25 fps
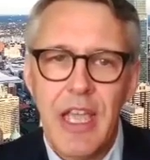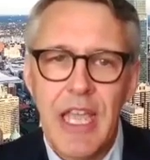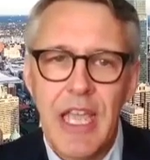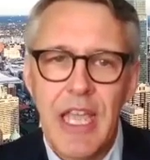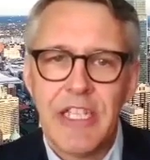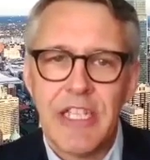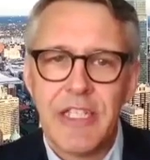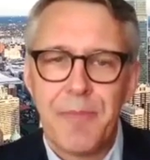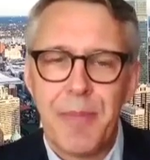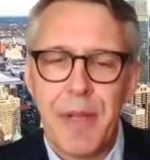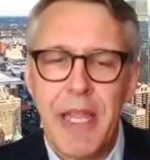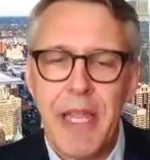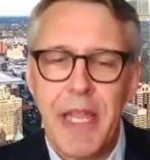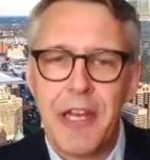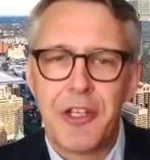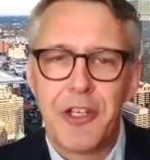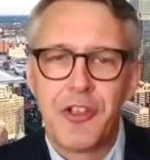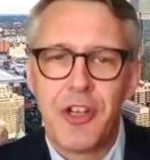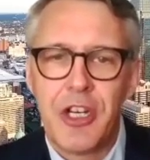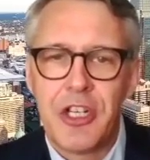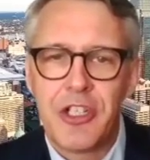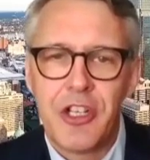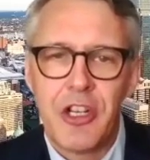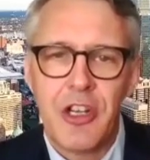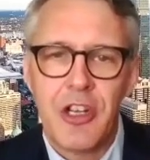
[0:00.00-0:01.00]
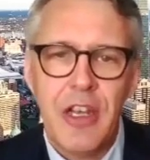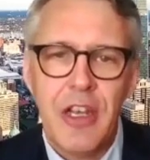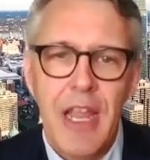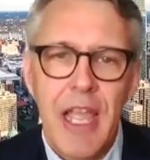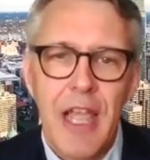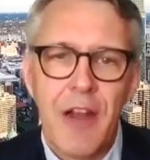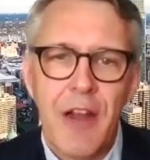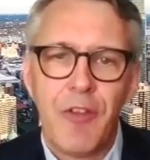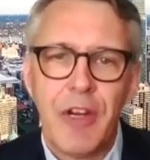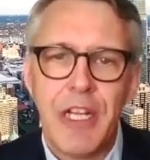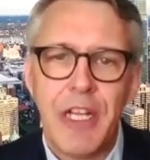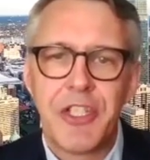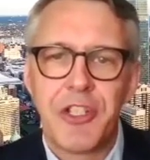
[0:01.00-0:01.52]
He's a pediatrician
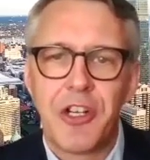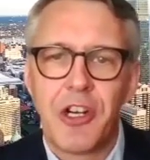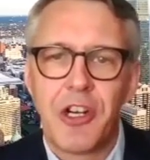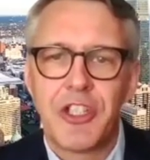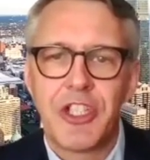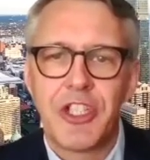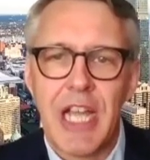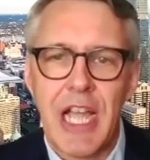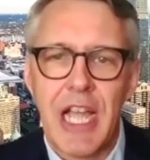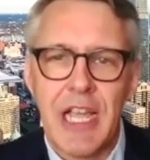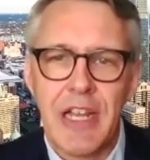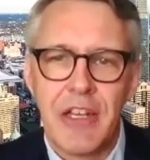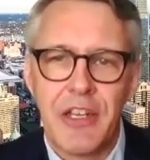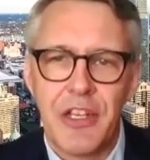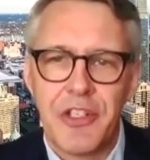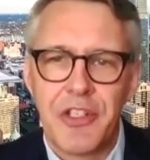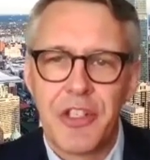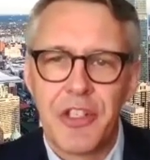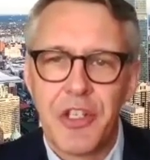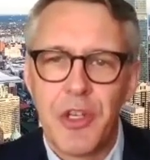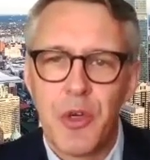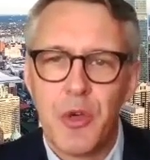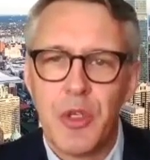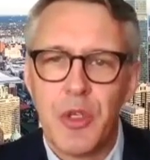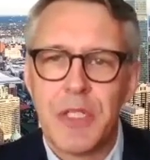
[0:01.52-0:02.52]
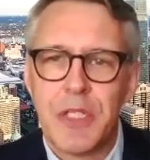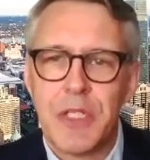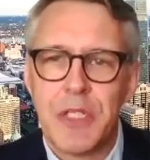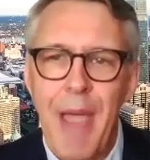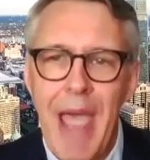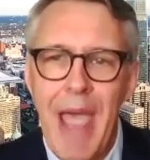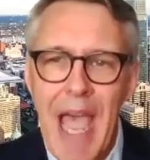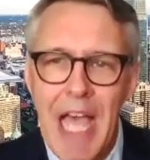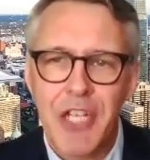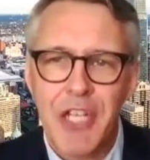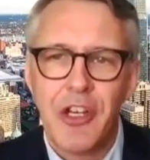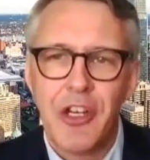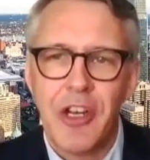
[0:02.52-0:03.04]
and research scientist who is
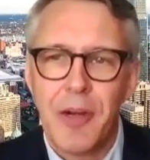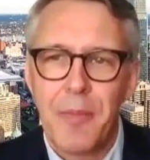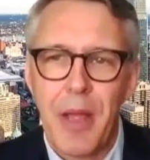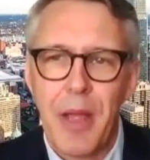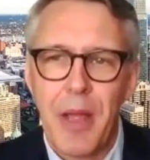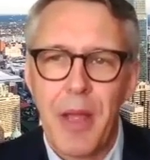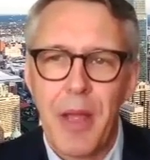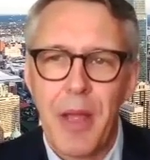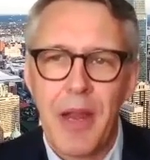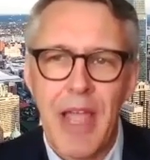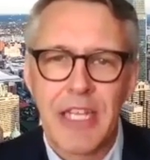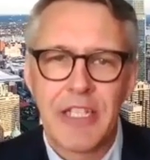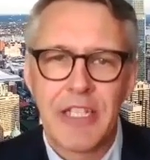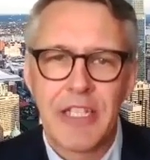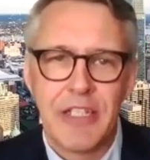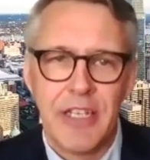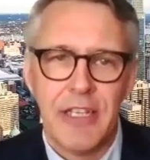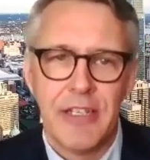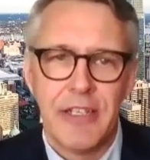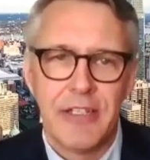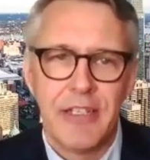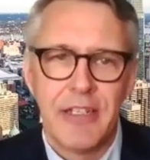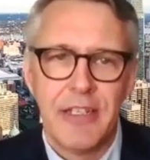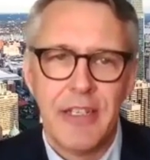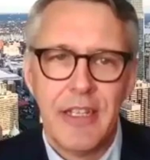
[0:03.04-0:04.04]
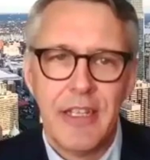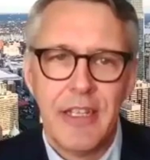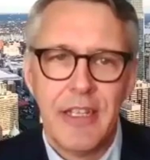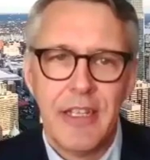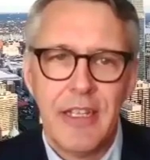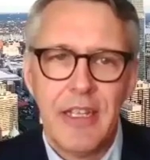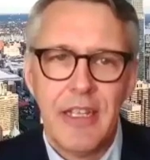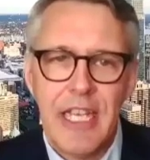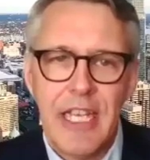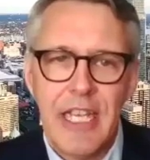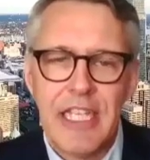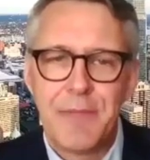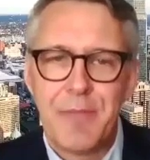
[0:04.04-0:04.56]
passionate about vaccines.
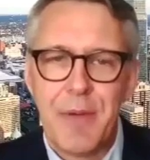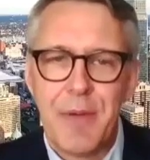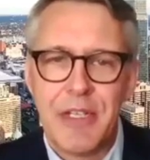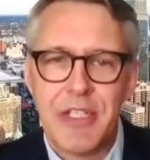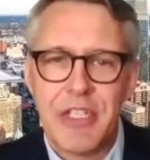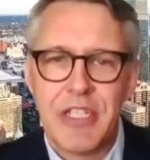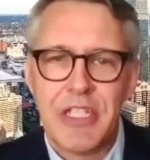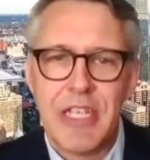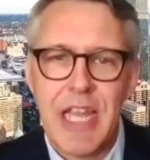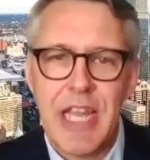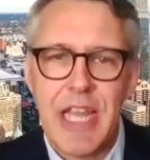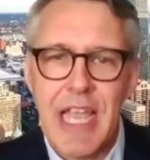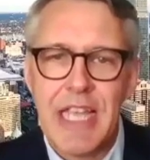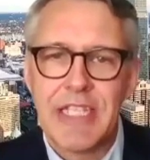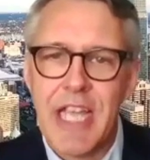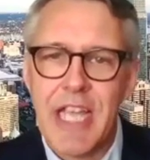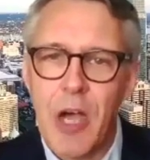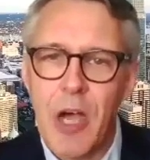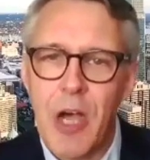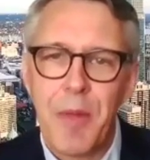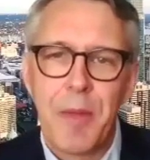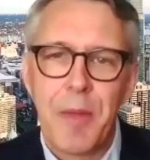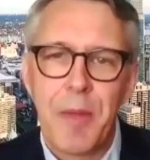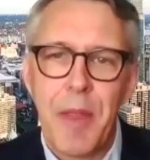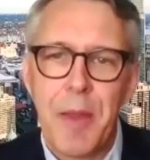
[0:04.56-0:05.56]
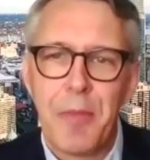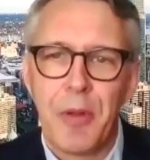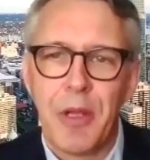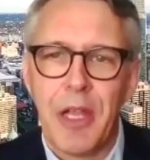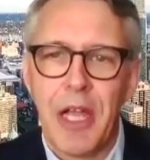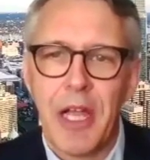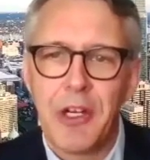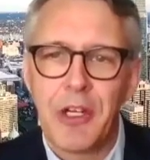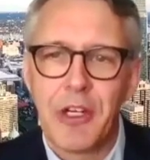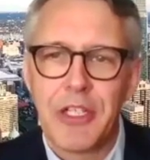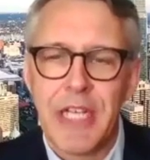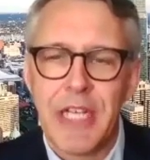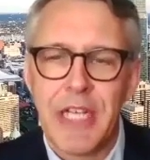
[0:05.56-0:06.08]
He spends his days helping people
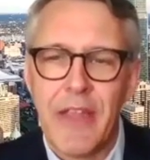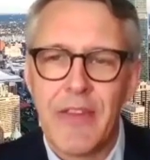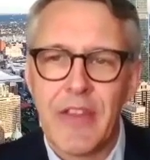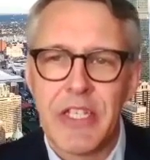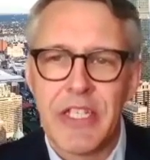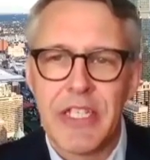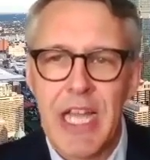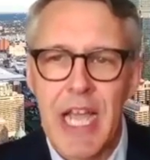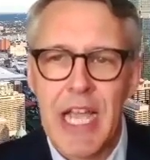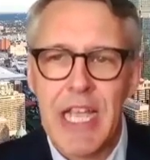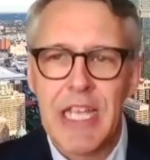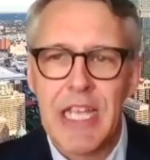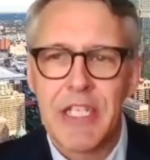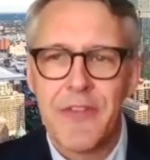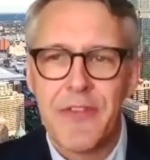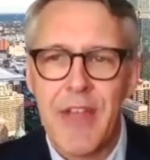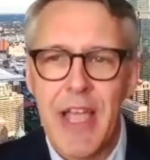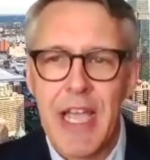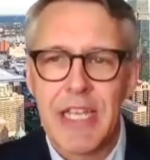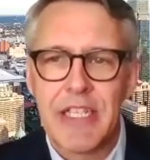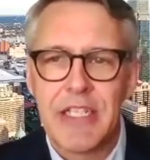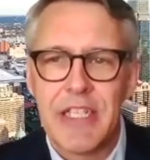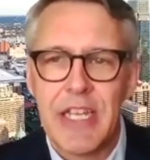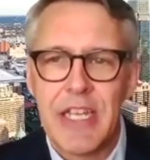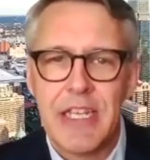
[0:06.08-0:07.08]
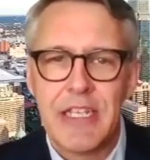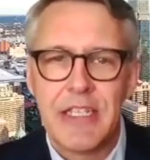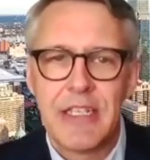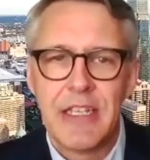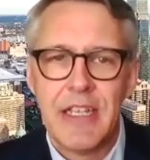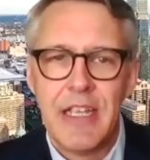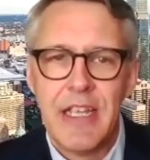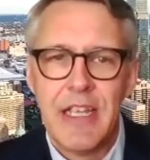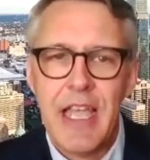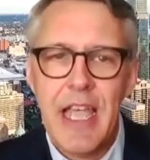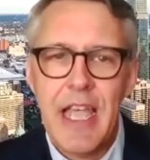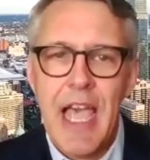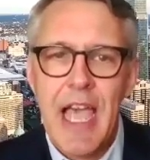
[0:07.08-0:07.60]
understand the science of vaccines
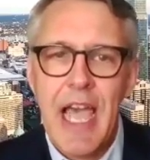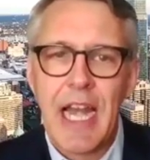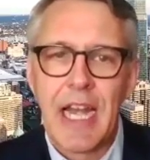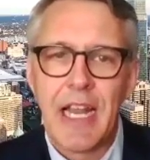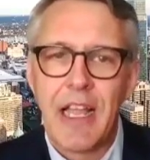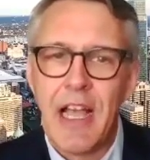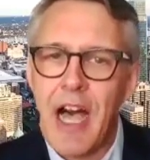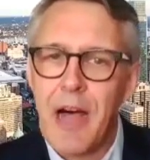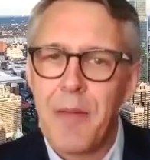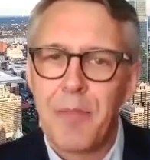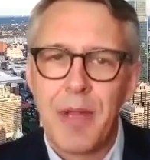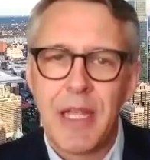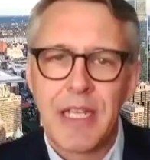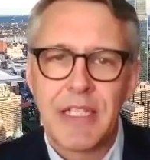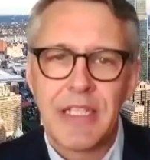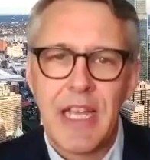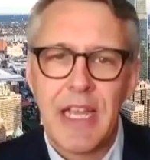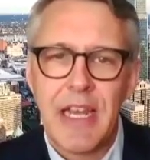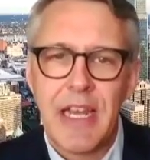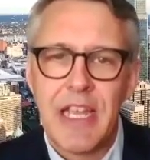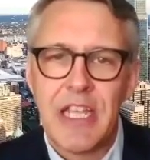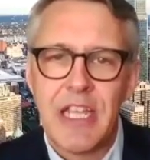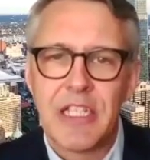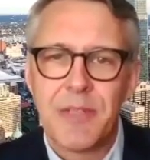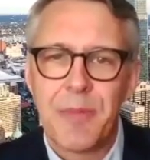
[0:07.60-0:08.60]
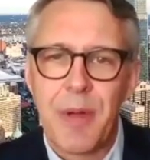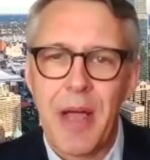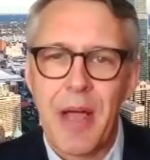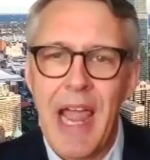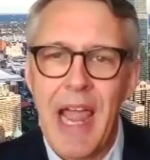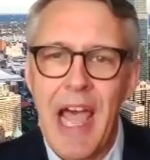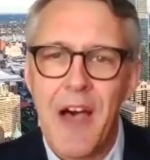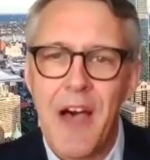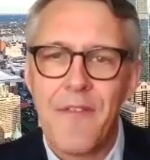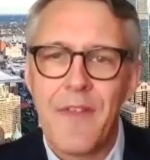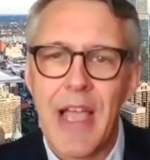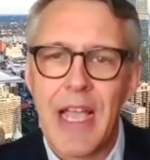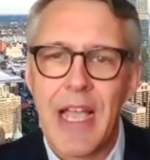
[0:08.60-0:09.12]
and complex ideas about
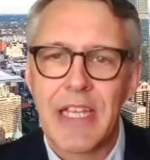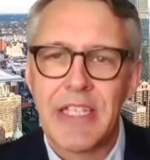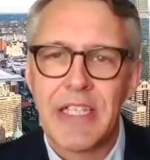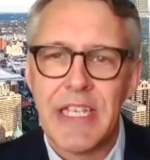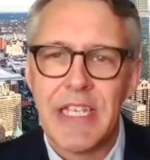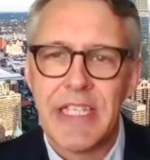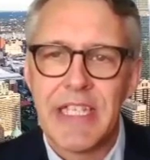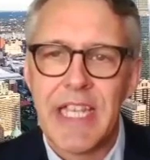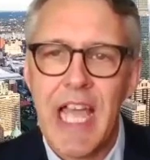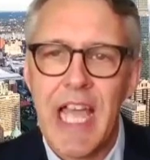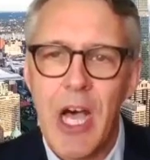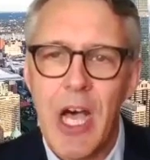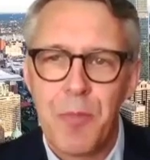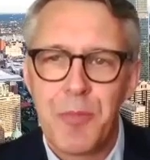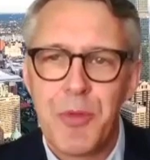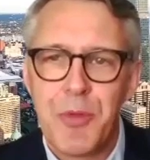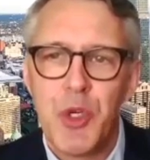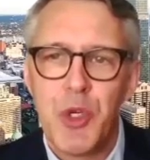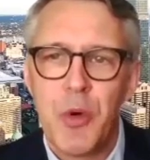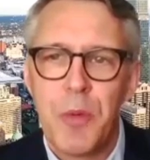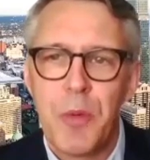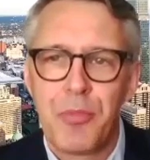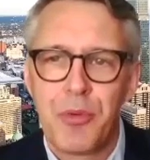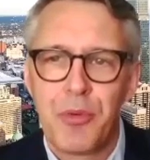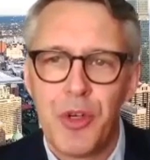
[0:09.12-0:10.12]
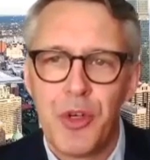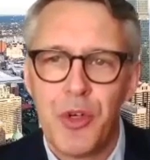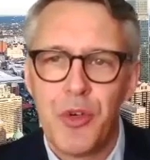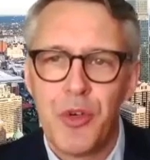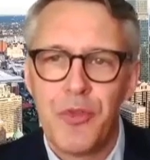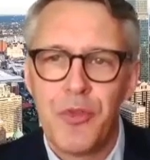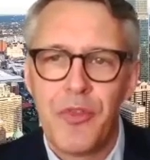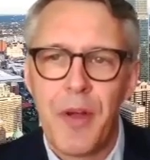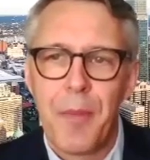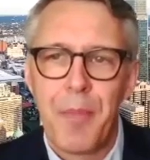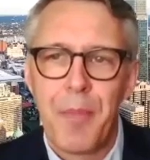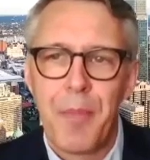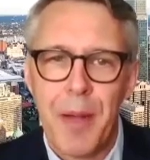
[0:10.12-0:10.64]
how vaccines help to
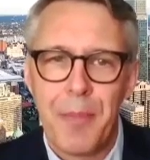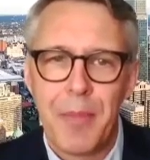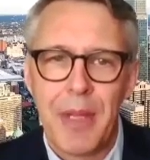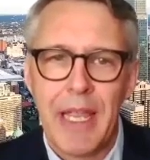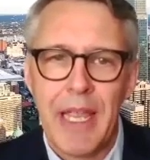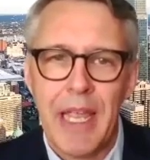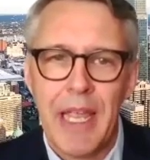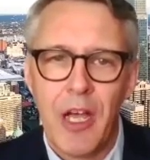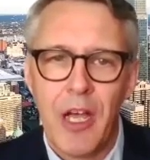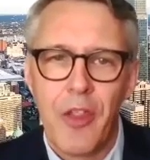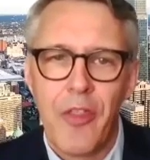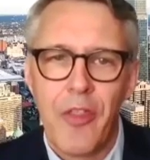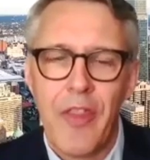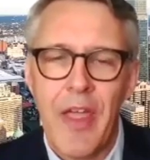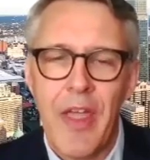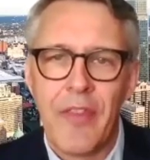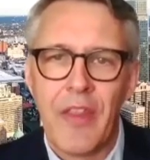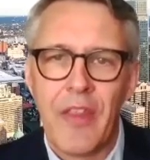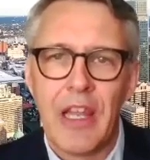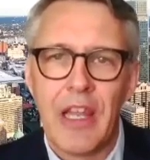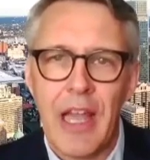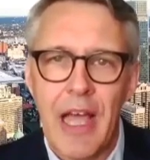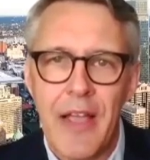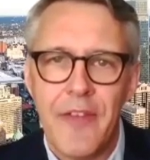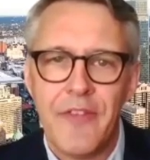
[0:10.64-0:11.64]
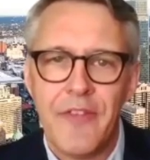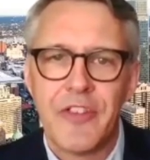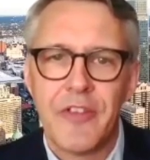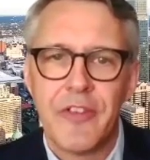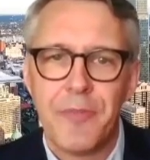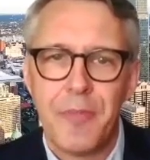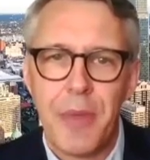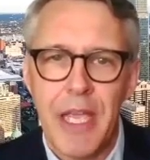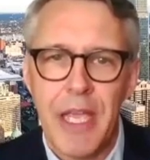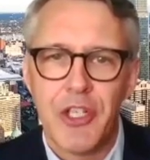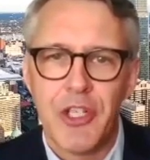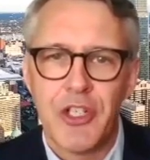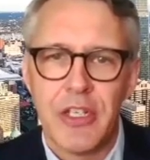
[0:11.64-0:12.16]
improve public health and the lives of
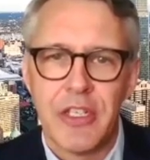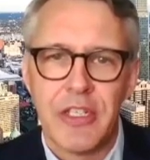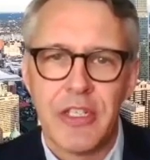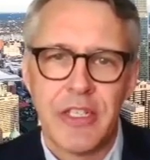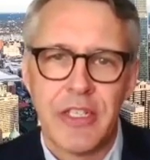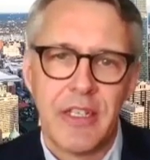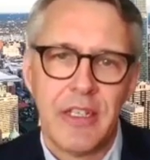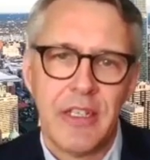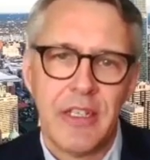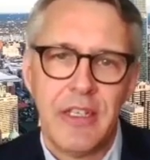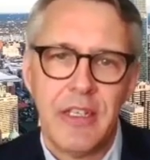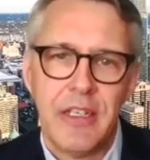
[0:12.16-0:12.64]
patients.